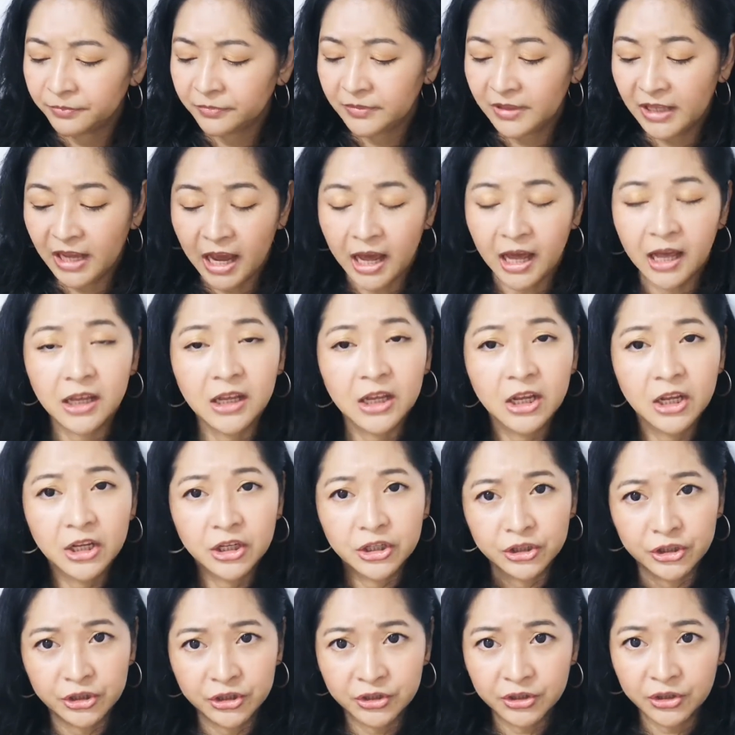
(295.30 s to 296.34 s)
Yeah,
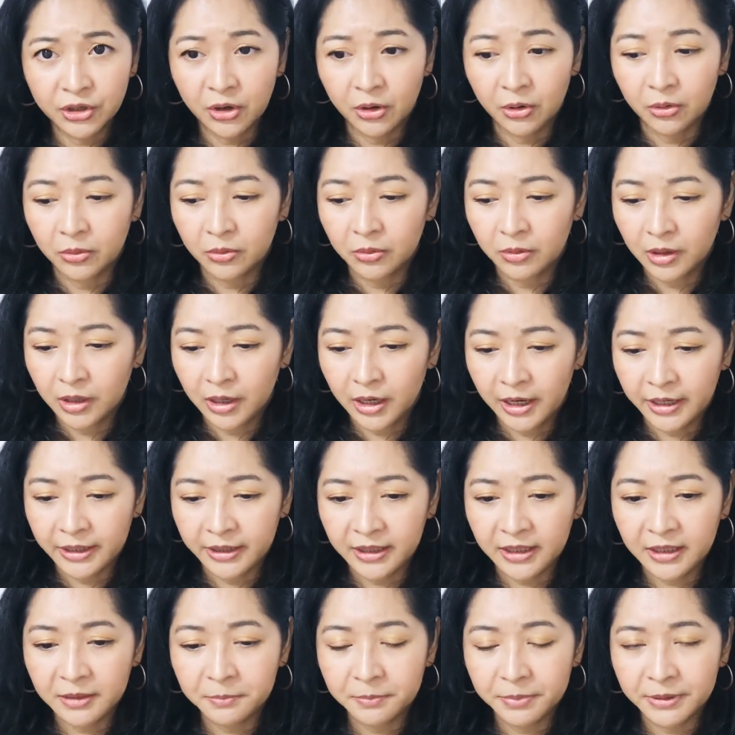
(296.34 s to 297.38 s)
so I
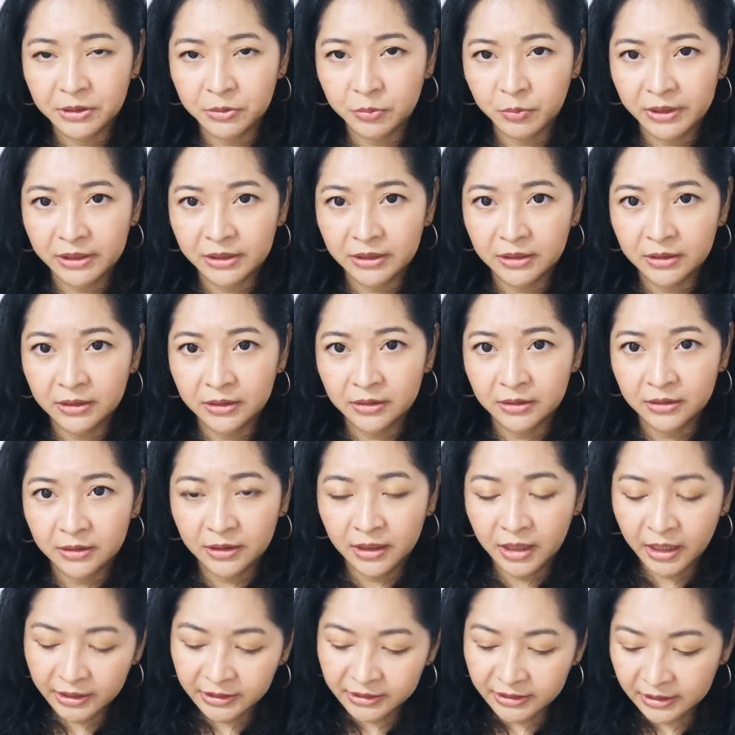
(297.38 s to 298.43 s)
think between
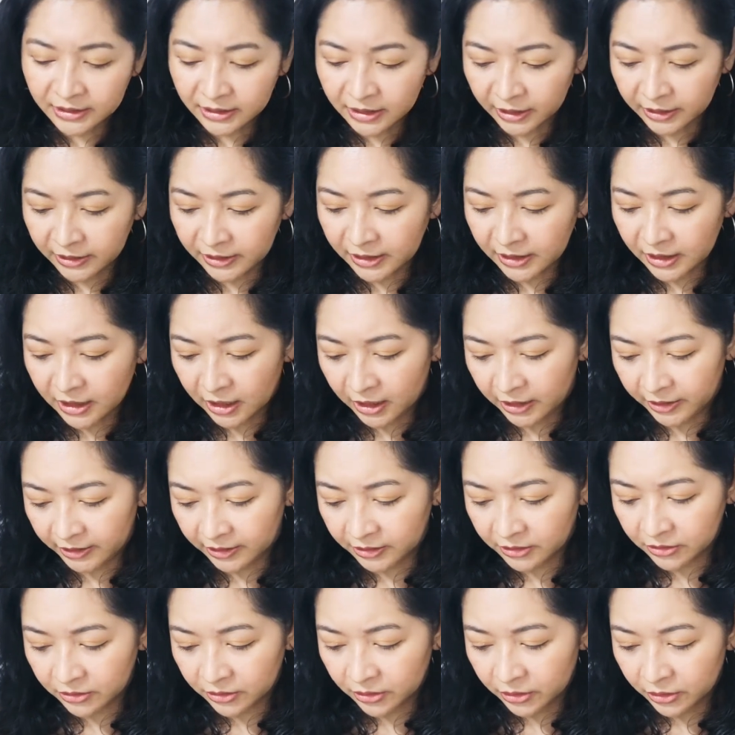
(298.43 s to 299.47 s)

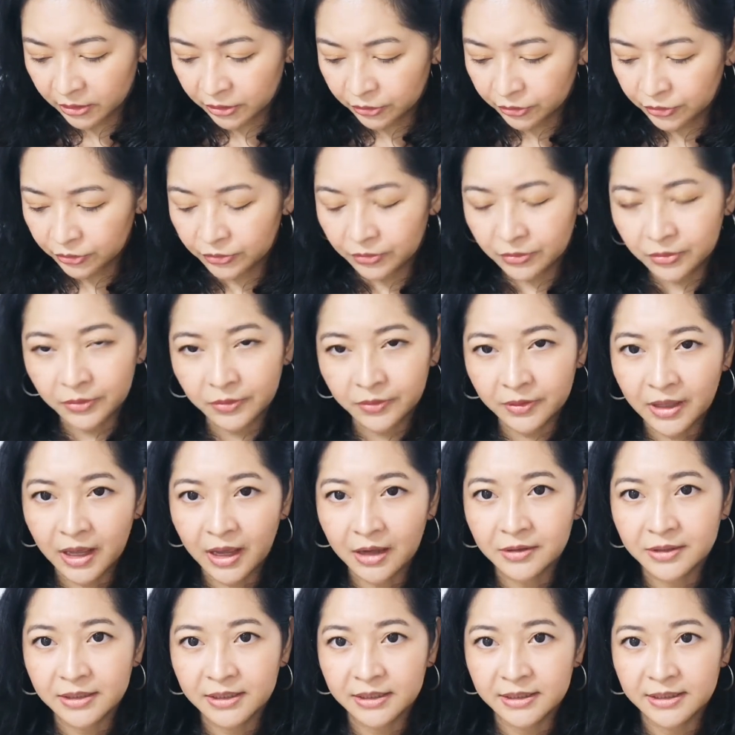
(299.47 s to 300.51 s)
1999 to
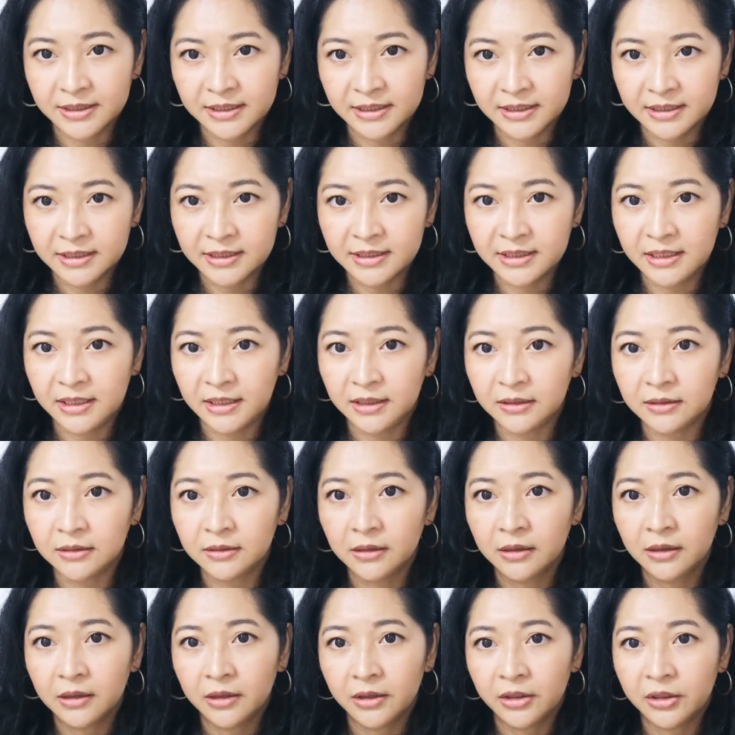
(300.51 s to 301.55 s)
2016,
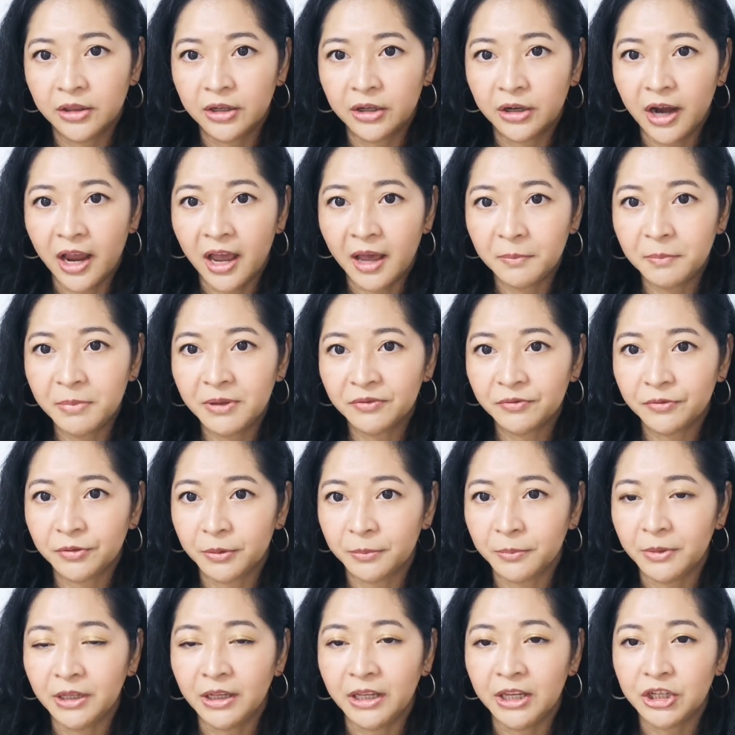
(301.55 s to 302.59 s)
there have been
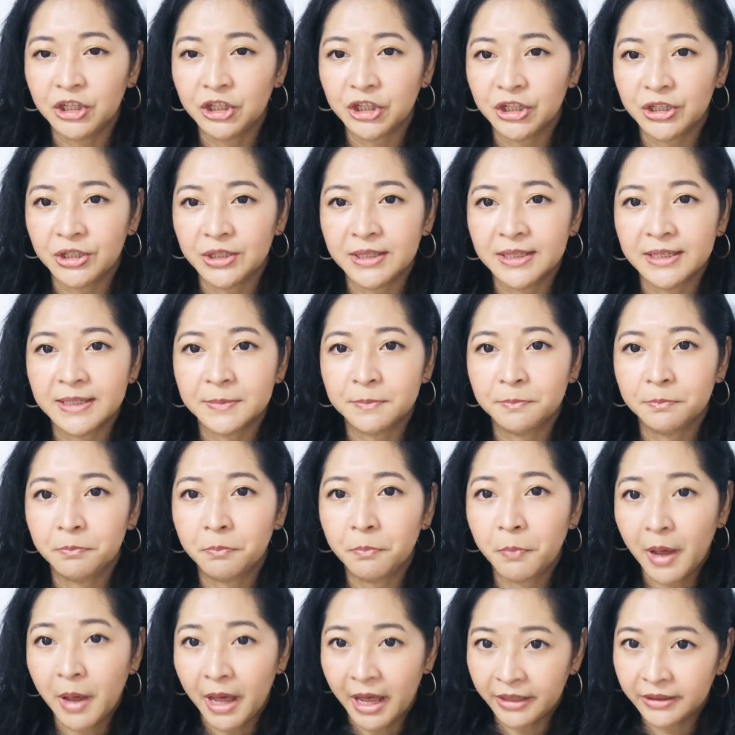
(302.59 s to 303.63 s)
formulations,
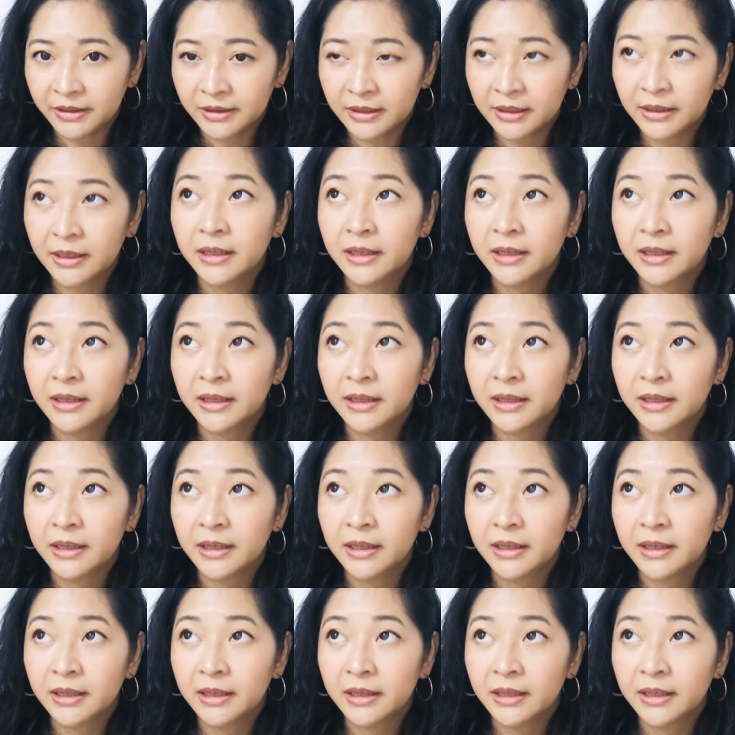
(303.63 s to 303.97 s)
but